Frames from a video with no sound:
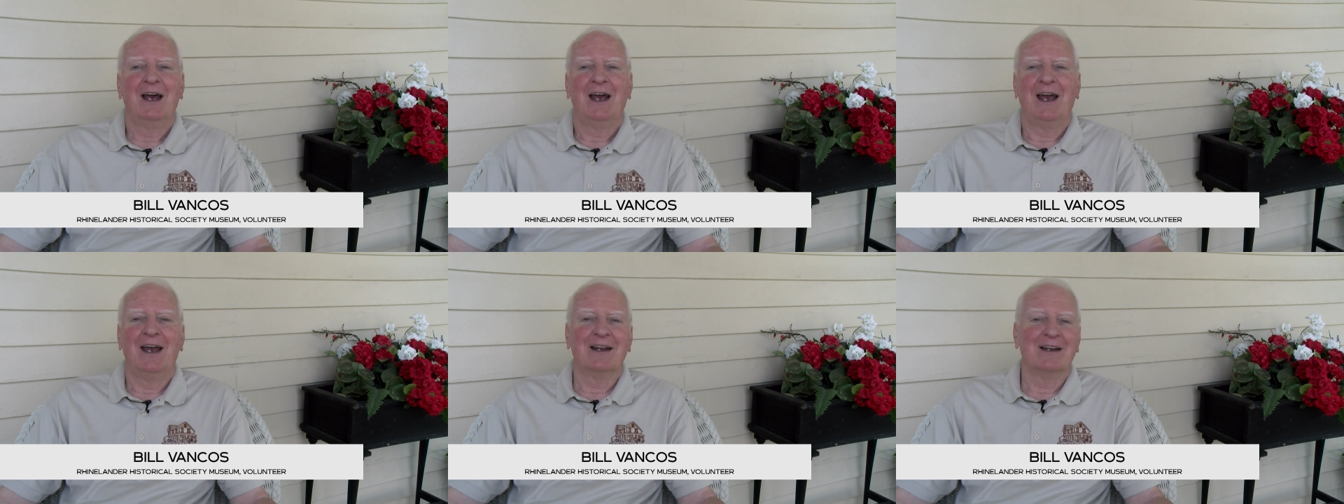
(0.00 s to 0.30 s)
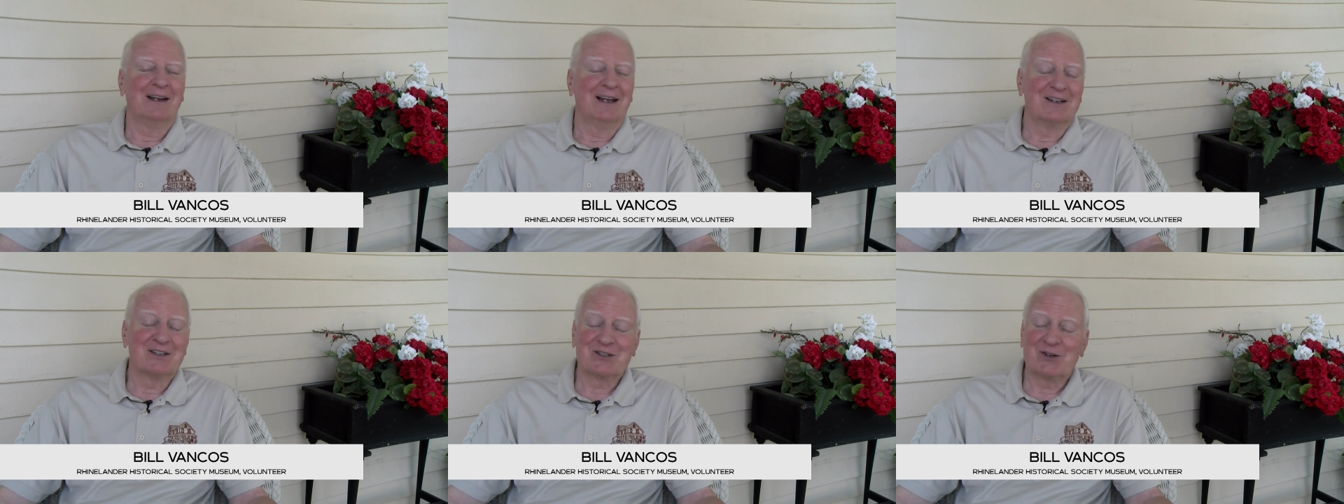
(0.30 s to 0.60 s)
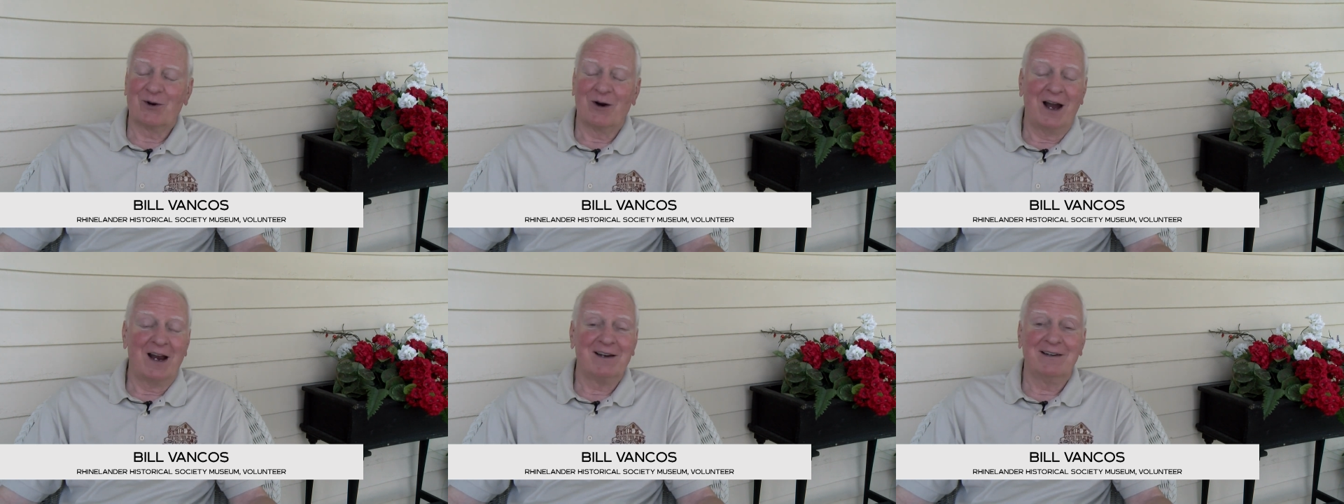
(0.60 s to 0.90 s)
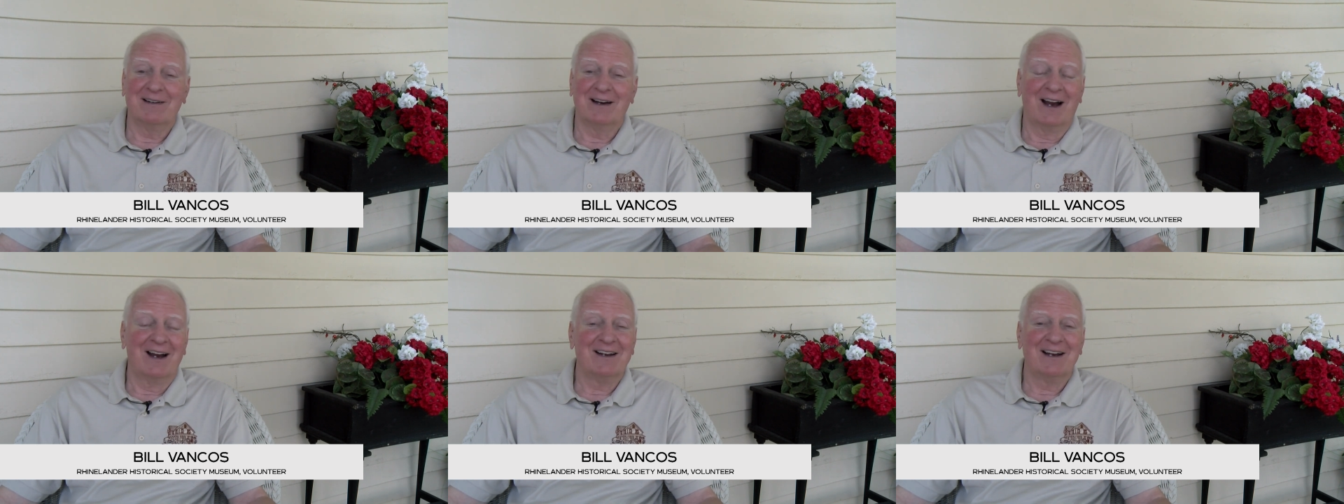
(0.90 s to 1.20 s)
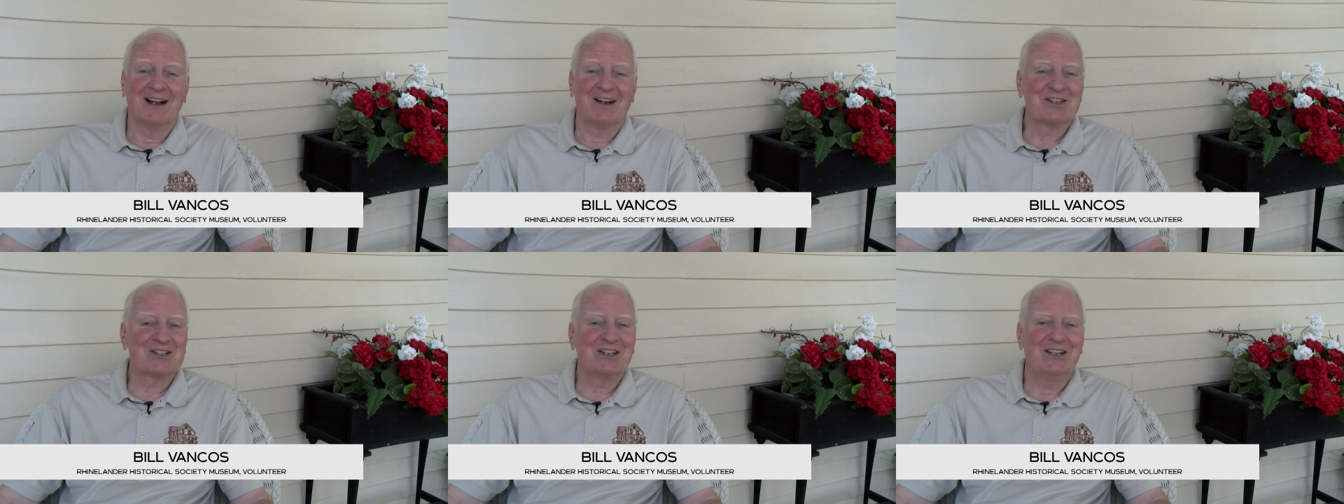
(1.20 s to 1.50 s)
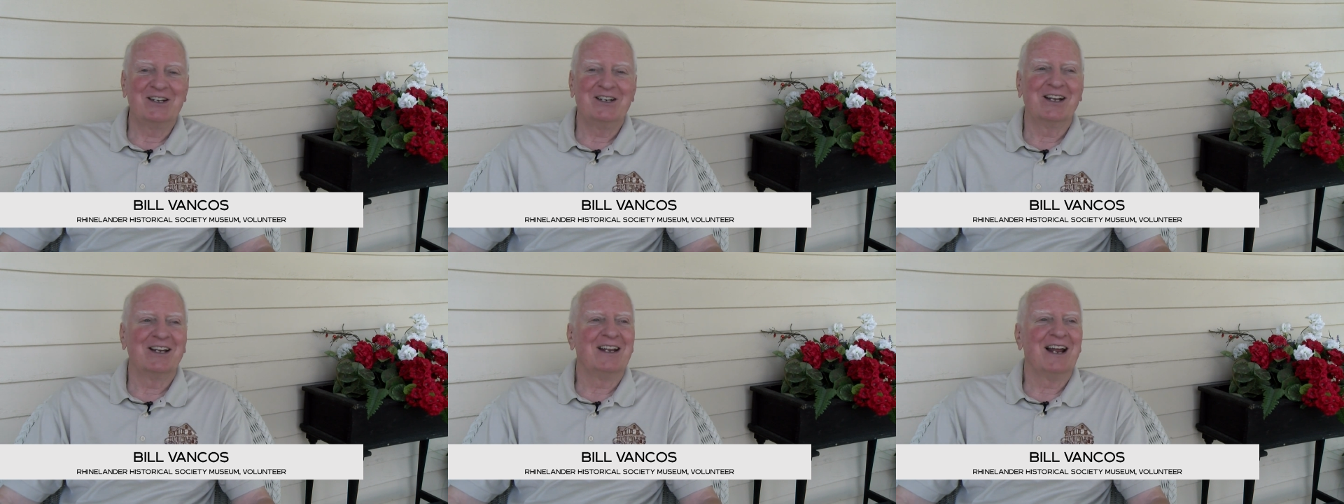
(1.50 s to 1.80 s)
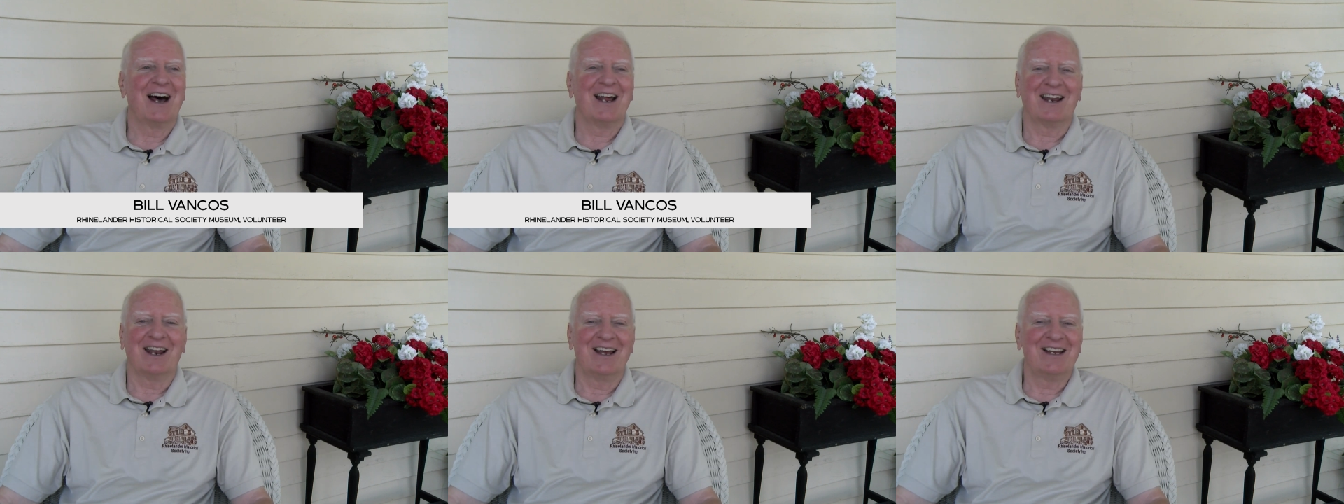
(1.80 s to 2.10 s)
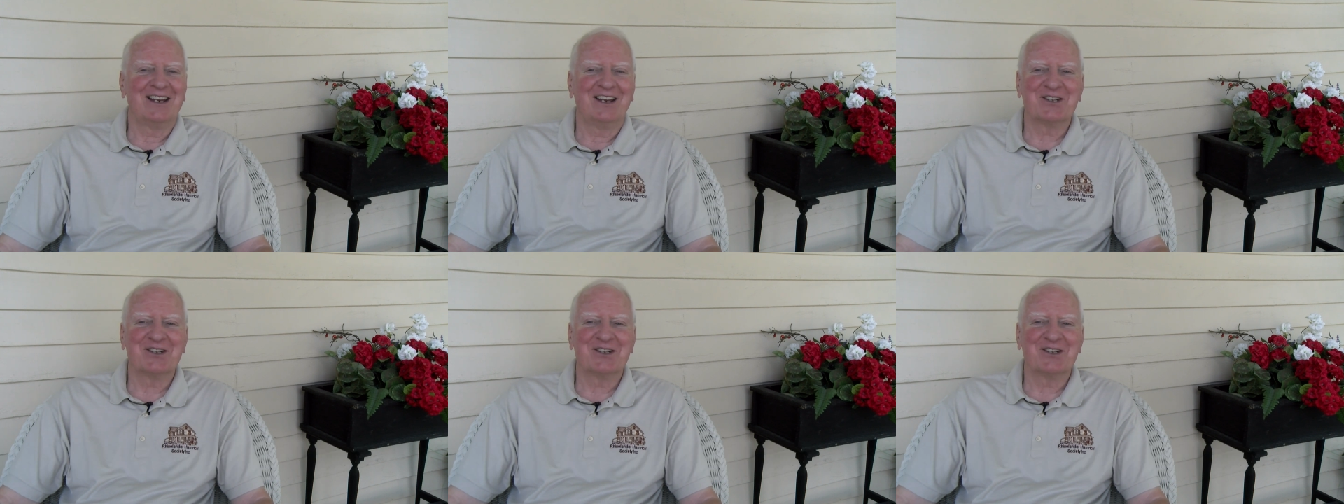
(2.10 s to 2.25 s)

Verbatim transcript: And, and so I, I honestly did not like